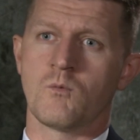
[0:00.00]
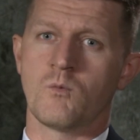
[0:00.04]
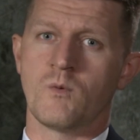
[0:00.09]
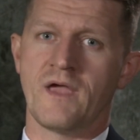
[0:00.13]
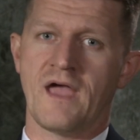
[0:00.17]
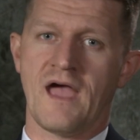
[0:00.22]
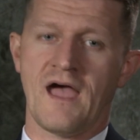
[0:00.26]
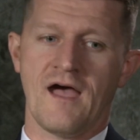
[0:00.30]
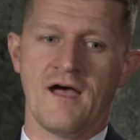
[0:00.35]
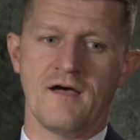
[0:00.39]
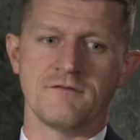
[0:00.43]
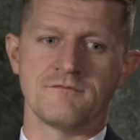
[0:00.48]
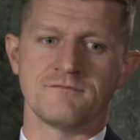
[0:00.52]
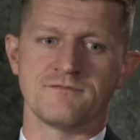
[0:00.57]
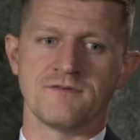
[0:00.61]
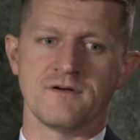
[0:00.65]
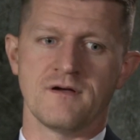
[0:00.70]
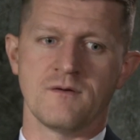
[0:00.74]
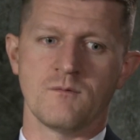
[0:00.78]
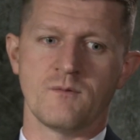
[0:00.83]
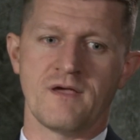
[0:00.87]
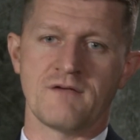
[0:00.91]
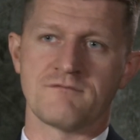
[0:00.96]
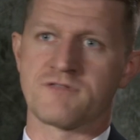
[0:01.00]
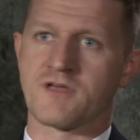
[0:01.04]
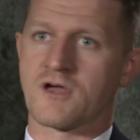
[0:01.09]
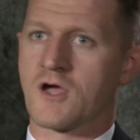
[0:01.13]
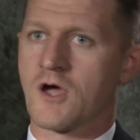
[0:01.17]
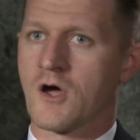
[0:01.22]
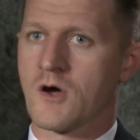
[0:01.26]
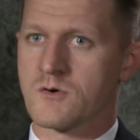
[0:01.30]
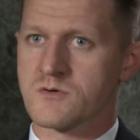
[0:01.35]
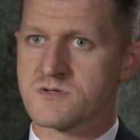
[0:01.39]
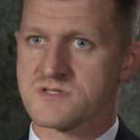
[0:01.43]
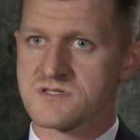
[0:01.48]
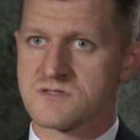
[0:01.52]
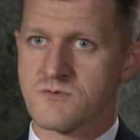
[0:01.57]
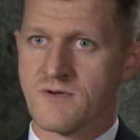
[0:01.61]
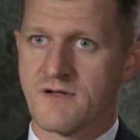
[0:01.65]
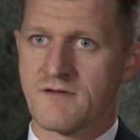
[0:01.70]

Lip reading: We have the coast.